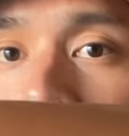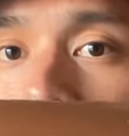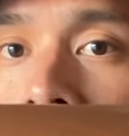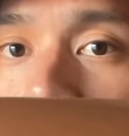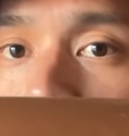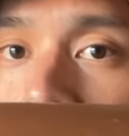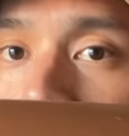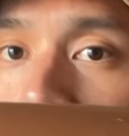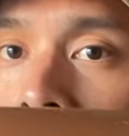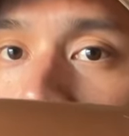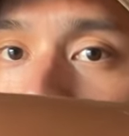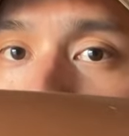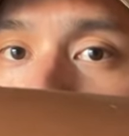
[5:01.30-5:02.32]
kind of a
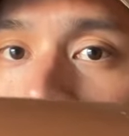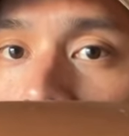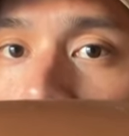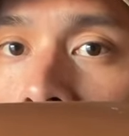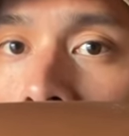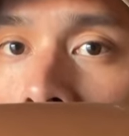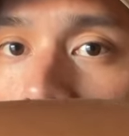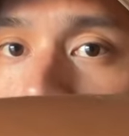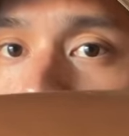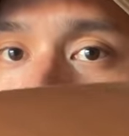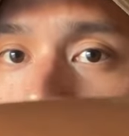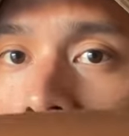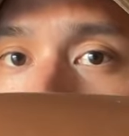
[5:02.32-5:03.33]
medium density to it, and it
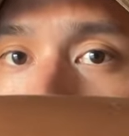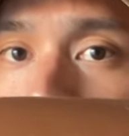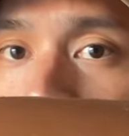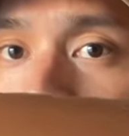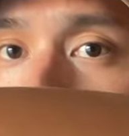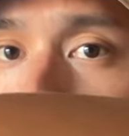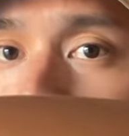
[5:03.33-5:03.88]
feels like a single